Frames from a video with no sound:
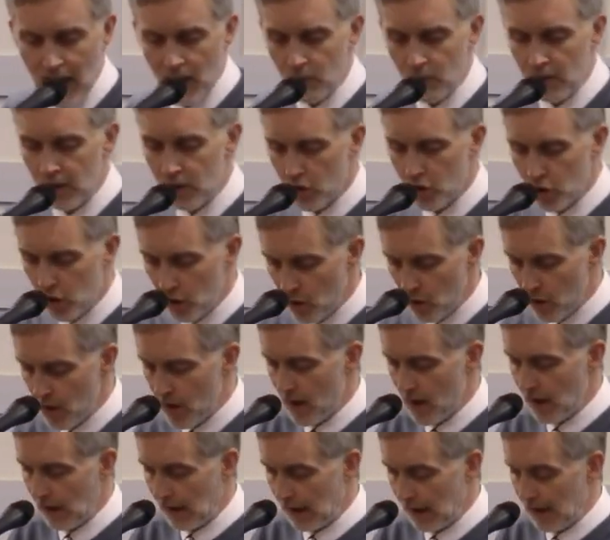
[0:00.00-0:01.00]
And with
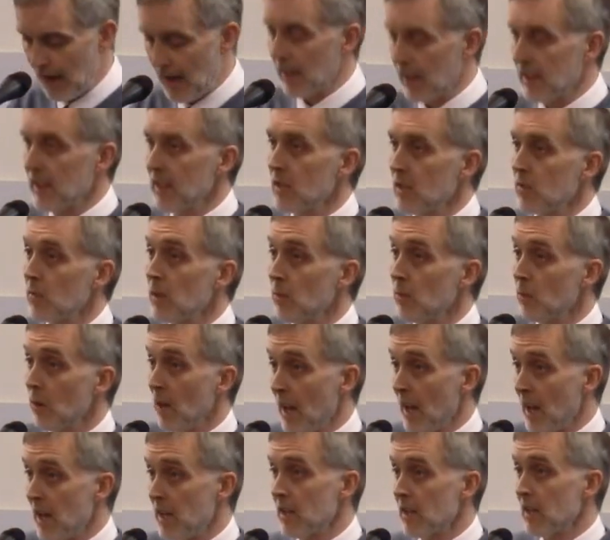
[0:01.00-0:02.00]
joy and gladness we
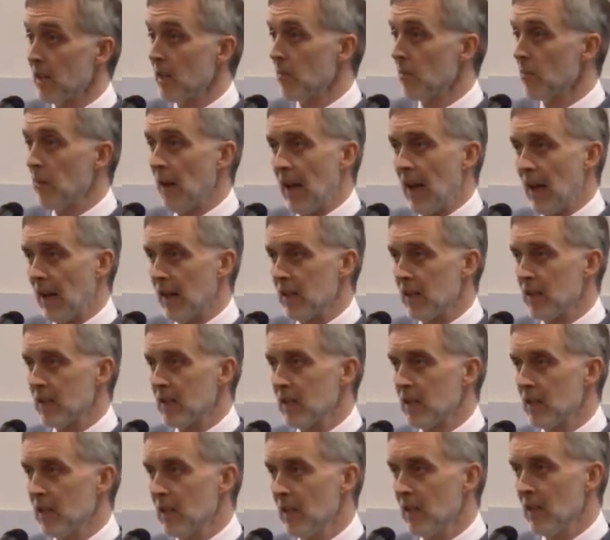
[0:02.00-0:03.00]
will enter the
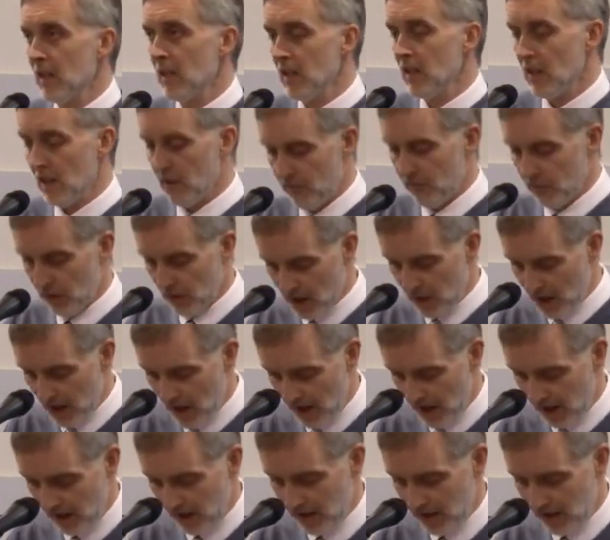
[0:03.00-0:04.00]
palace of the
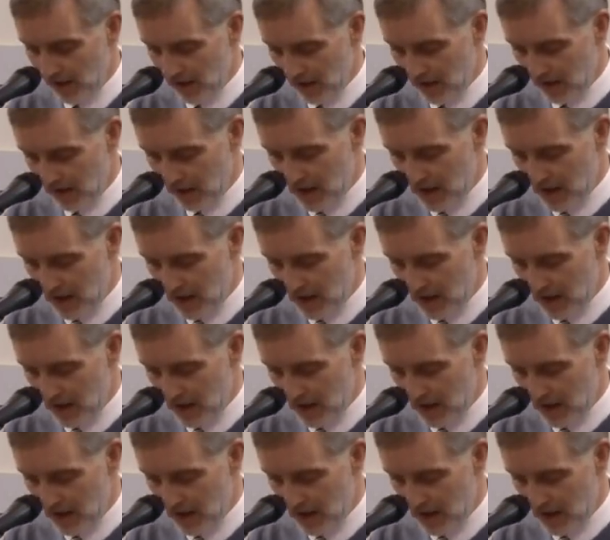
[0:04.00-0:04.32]
King.